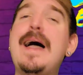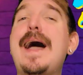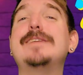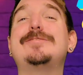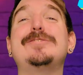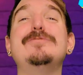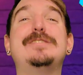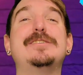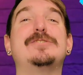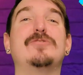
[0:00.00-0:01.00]
as two
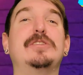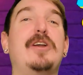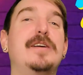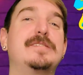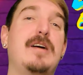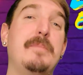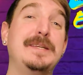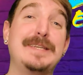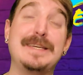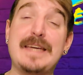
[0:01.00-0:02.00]
sister-in-laws
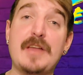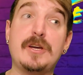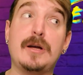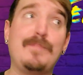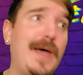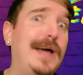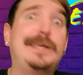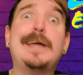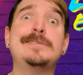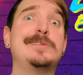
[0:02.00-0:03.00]
coming together
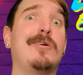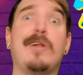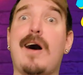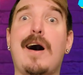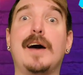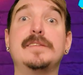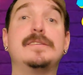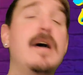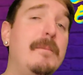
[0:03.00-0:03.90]
against all odds